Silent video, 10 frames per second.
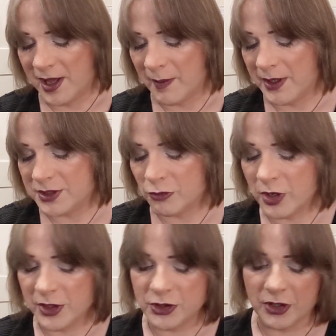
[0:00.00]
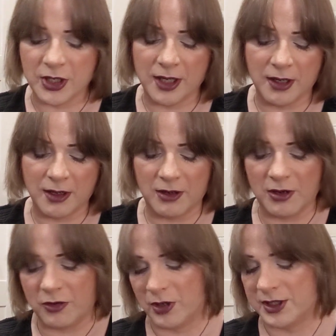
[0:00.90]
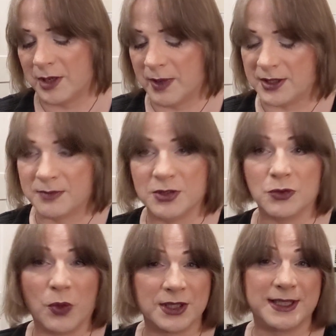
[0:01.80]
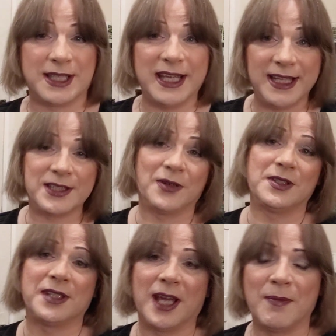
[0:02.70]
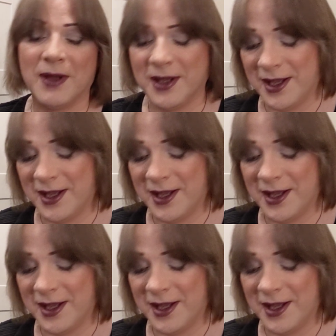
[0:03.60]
I mean, there's a running joke across here about him just wants to eat all the time,